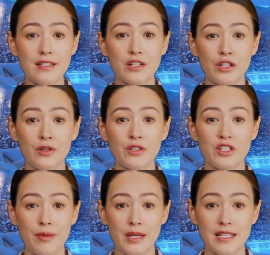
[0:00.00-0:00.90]
to use
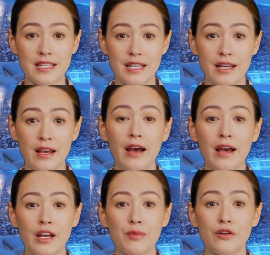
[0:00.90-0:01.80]
GPT
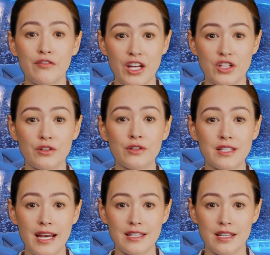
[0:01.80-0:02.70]
in a professional
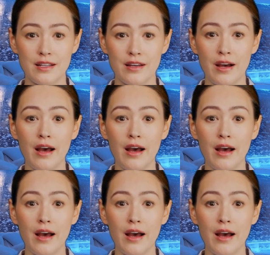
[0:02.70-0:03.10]
setting